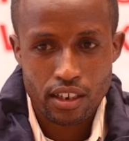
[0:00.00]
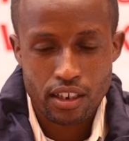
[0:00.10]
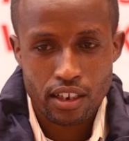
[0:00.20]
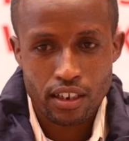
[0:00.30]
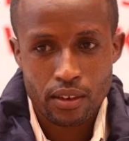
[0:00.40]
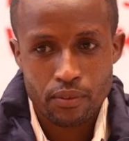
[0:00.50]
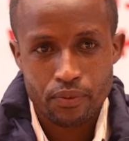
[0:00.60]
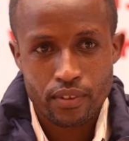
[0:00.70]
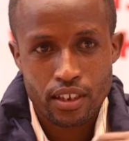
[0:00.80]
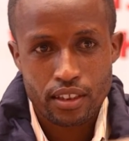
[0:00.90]
the
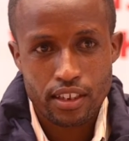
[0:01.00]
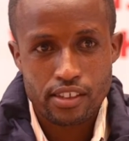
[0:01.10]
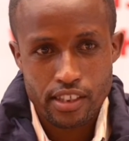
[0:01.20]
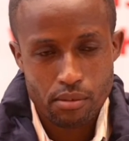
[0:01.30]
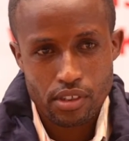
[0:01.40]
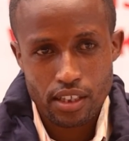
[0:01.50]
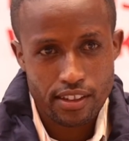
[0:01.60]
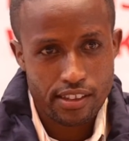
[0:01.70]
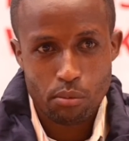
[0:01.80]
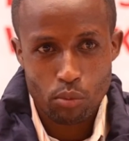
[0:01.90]
Njemps
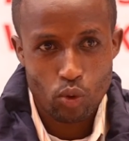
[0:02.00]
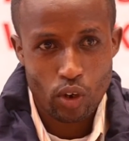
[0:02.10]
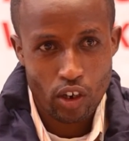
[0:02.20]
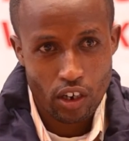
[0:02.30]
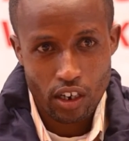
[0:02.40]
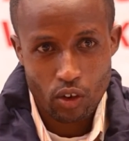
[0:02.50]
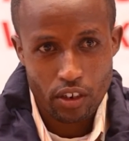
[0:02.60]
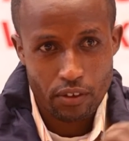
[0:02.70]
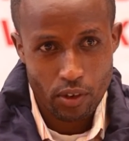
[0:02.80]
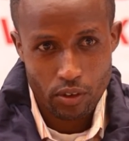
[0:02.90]
and the Samburu are
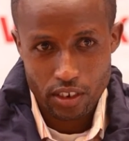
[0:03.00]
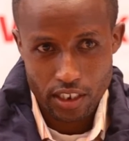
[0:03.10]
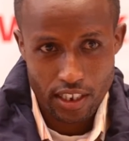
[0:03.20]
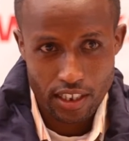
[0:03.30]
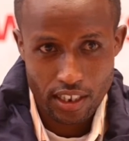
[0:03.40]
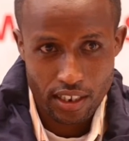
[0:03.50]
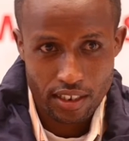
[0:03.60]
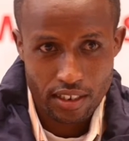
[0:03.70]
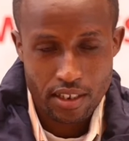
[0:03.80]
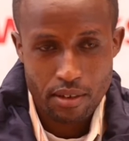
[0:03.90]
only found in Kenya,
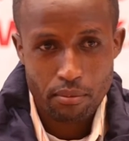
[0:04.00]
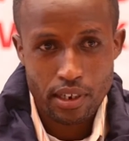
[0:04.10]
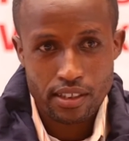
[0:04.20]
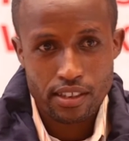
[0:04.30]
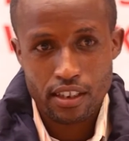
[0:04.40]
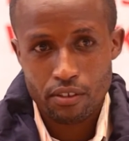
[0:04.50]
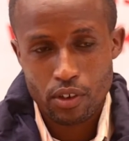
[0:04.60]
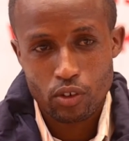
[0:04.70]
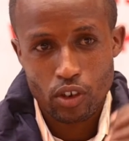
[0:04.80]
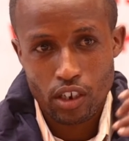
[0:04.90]
Maasais
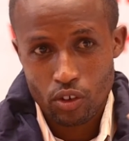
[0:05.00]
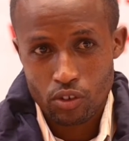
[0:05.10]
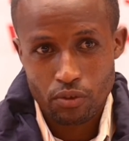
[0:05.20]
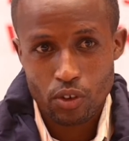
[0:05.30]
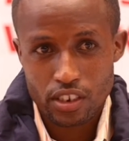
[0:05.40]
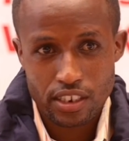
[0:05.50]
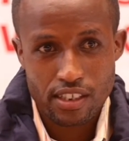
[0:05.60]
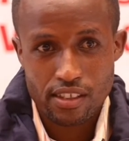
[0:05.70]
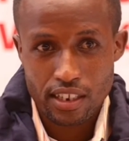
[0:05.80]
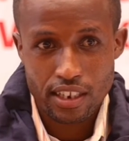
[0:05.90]
are also found in
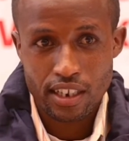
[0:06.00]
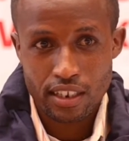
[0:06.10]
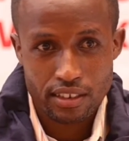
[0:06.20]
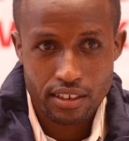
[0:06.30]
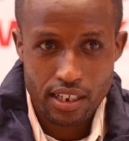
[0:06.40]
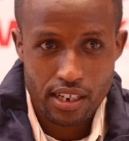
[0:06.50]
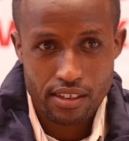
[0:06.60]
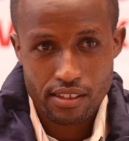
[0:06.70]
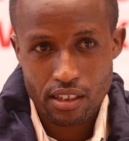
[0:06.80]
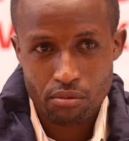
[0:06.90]
Tanzania
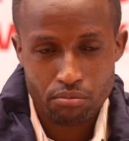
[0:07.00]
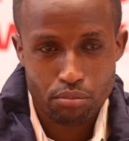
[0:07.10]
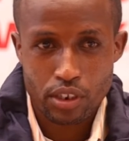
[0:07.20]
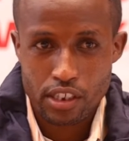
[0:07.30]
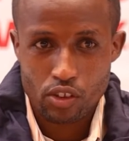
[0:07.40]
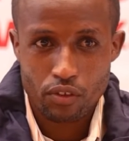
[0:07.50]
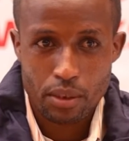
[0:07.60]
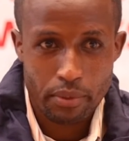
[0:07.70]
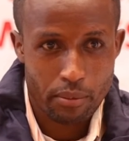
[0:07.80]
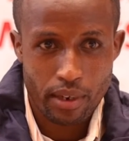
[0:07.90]
and some pockets of
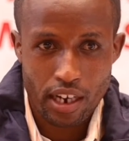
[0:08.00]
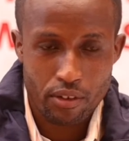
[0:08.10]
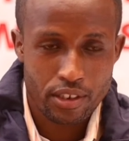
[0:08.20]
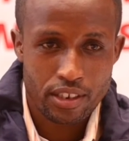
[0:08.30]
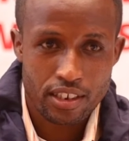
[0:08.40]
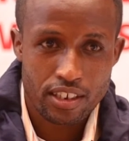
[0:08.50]
them in Malawi.